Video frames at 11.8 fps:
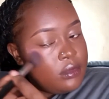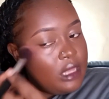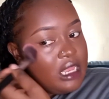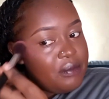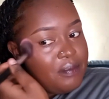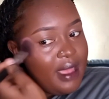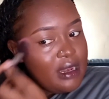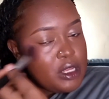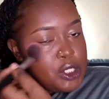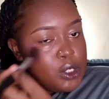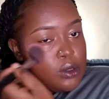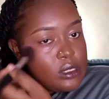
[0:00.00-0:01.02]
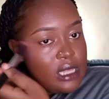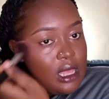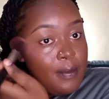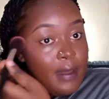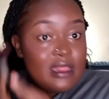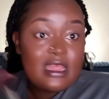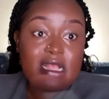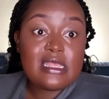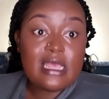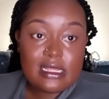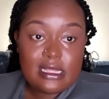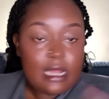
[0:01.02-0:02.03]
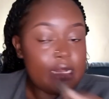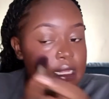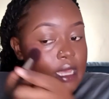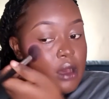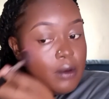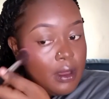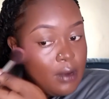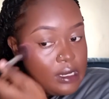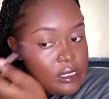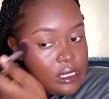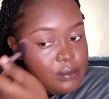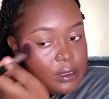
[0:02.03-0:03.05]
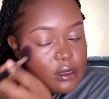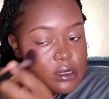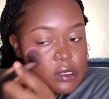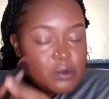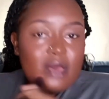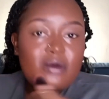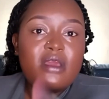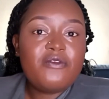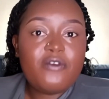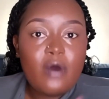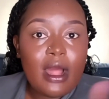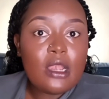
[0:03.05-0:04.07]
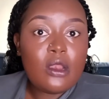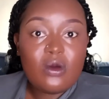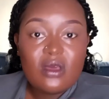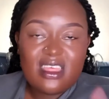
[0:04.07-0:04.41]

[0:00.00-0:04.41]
It barely shows up, and that's exactly how I want it because we are going for a look